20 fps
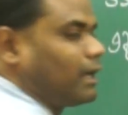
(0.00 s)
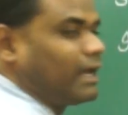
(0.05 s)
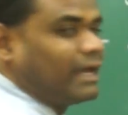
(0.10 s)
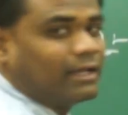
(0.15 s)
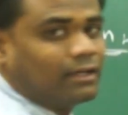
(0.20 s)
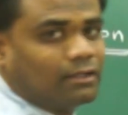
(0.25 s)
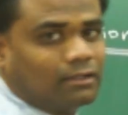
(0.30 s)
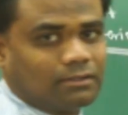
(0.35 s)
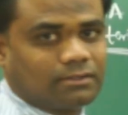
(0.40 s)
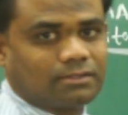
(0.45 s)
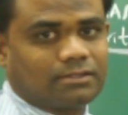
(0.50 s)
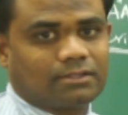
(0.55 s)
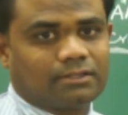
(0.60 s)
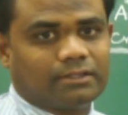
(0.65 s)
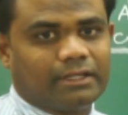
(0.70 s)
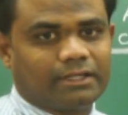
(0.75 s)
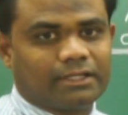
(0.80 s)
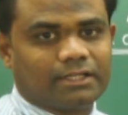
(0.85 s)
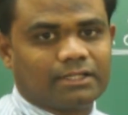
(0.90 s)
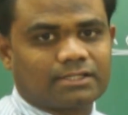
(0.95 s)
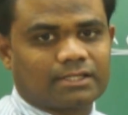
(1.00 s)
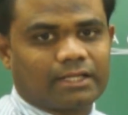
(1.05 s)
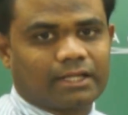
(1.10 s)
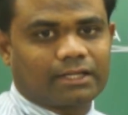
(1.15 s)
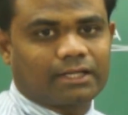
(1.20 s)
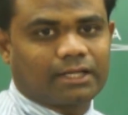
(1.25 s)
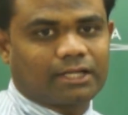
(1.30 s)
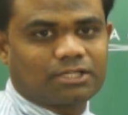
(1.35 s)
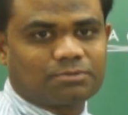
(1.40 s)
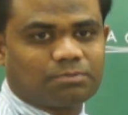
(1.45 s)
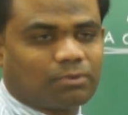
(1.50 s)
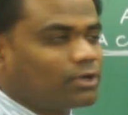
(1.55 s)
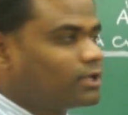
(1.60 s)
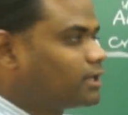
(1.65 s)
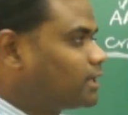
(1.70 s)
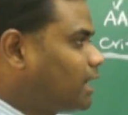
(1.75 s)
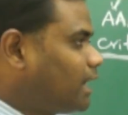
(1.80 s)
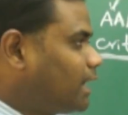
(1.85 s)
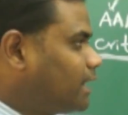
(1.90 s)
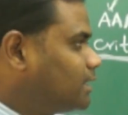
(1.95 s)
angles, that is, their
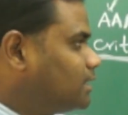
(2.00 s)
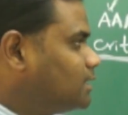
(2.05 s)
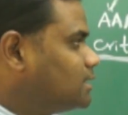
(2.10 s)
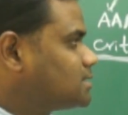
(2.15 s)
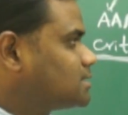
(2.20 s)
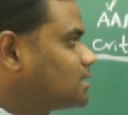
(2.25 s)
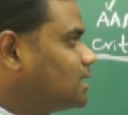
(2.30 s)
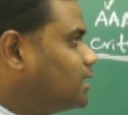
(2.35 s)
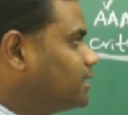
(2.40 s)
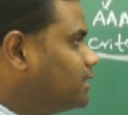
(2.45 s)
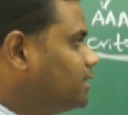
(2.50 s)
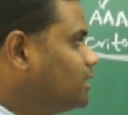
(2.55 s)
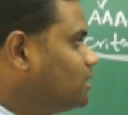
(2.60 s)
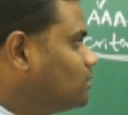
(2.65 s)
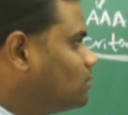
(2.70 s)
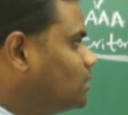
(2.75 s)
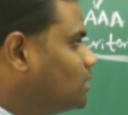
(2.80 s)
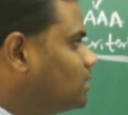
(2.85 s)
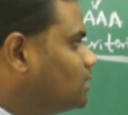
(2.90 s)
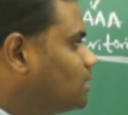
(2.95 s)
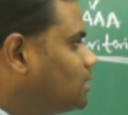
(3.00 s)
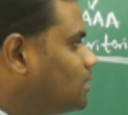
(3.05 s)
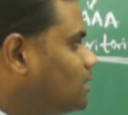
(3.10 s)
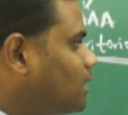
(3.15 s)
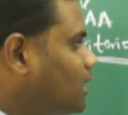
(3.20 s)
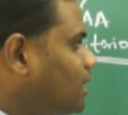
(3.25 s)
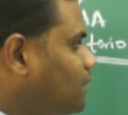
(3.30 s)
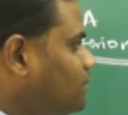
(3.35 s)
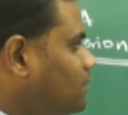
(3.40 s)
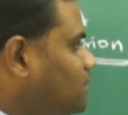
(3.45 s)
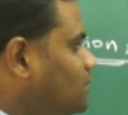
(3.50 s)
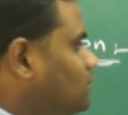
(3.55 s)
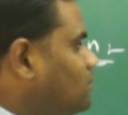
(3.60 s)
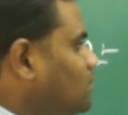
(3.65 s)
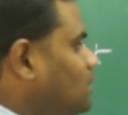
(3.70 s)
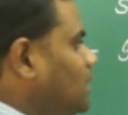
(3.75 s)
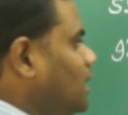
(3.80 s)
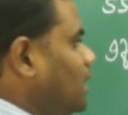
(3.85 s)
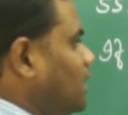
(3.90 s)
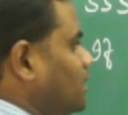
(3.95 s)
corresponding angles are equal, have
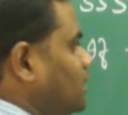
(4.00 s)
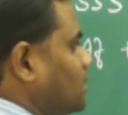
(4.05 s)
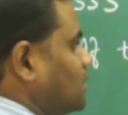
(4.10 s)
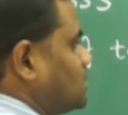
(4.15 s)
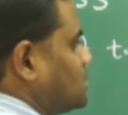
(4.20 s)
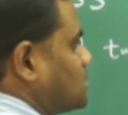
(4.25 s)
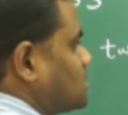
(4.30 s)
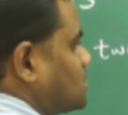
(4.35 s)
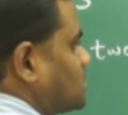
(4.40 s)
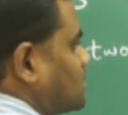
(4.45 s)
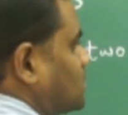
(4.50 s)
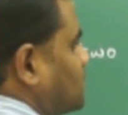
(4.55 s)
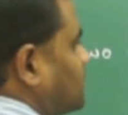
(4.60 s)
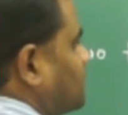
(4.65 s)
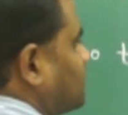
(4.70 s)
equal angles,